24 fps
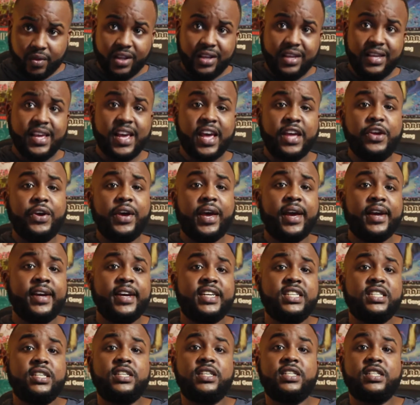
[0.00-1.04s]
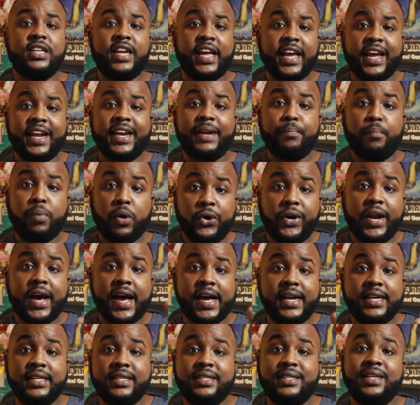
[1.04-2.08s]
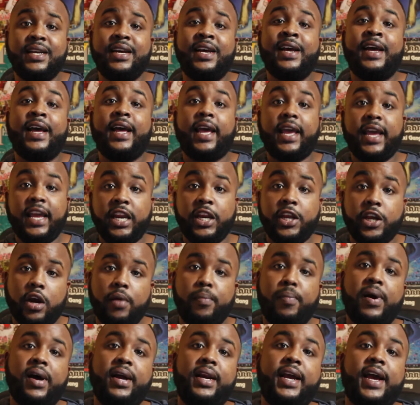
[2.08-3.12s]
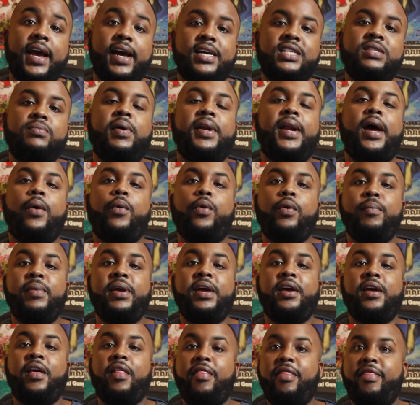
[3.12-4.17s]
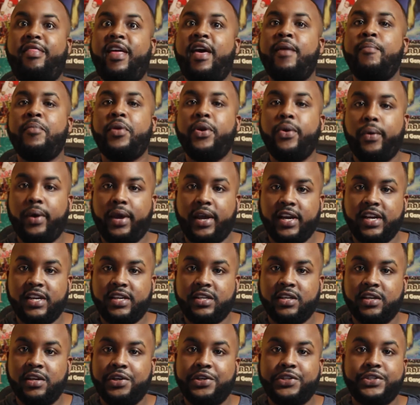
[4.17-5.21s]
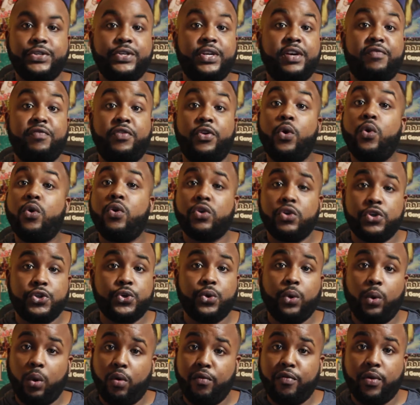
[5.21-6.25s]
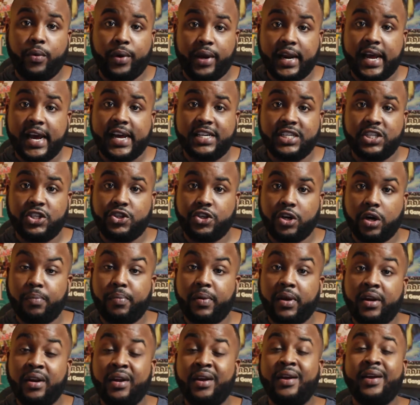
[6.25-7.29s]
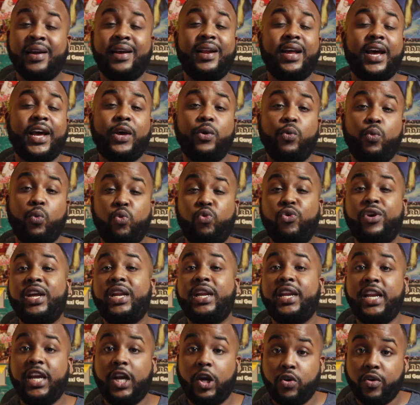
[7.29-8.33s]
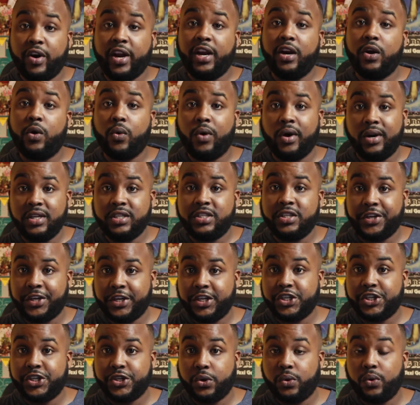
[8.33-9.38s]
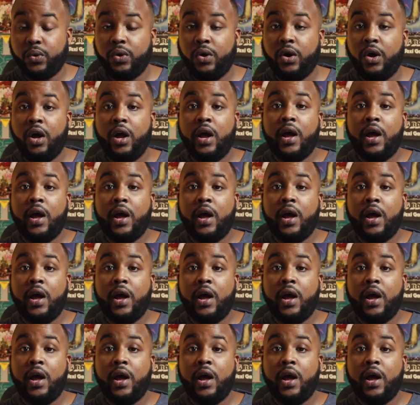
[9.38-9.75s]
Yeah, they can put ads in your podcast, but that will be them doing it. So you have no control over when ads drop in, and that can really degrade the quality of your show.